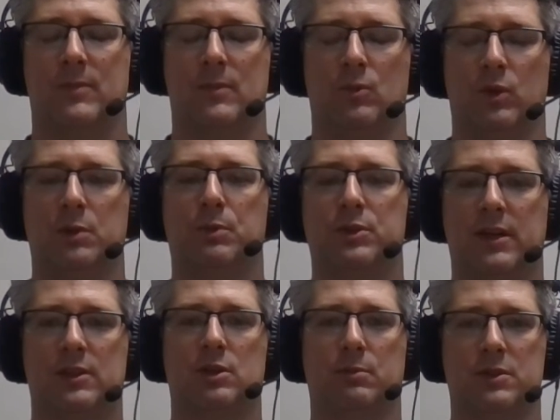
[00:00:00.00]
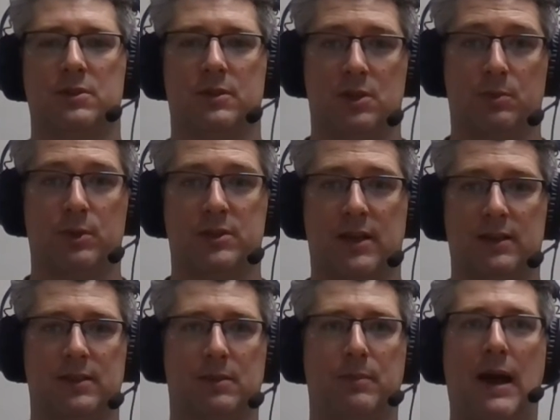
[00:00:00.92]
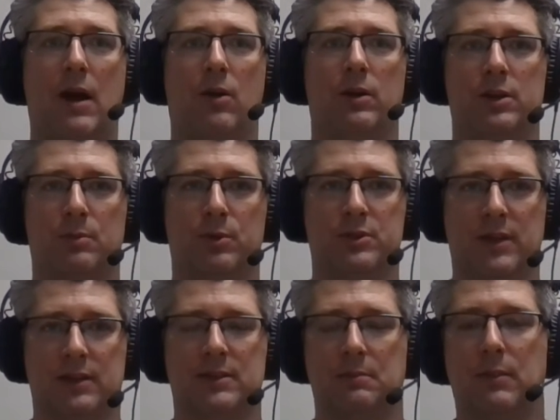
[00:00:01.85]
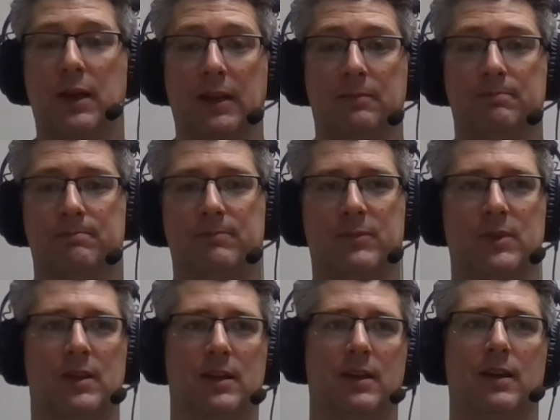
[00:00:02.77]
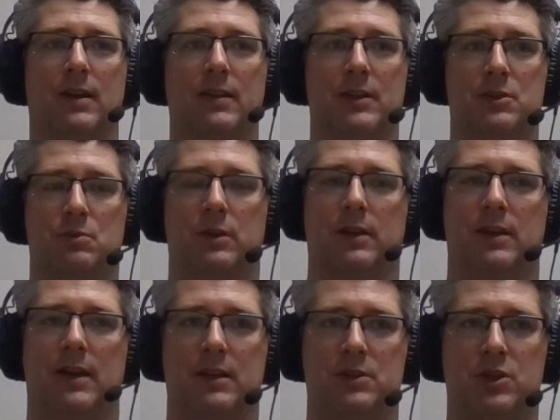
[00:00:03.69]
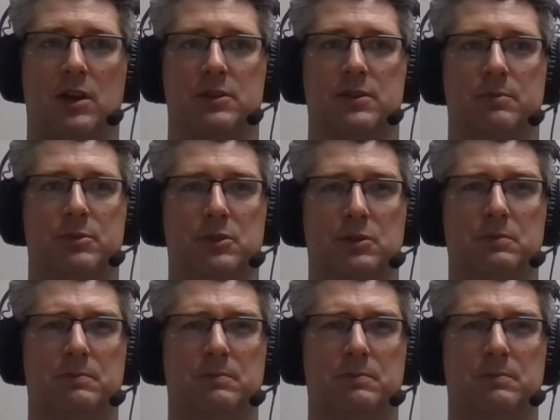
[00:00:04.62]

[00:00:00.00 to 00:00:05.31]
when you protect your business, you're protecting power and you're protecting money. That's what it kind of chalks up to.